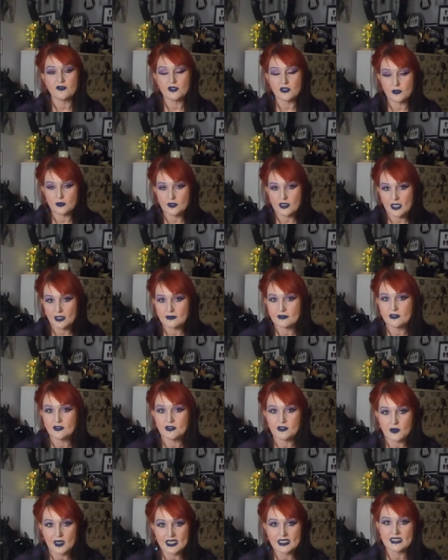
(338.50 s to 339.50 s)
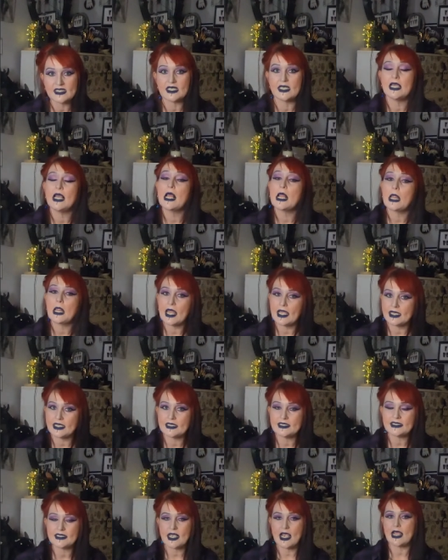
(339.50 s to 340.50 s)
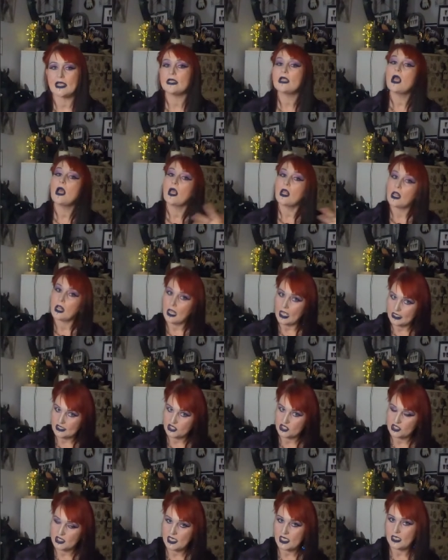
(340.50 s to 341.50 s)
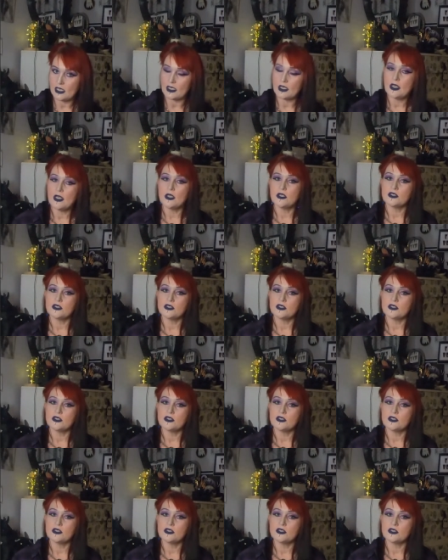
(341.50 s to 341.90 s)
2020, like I said, last year.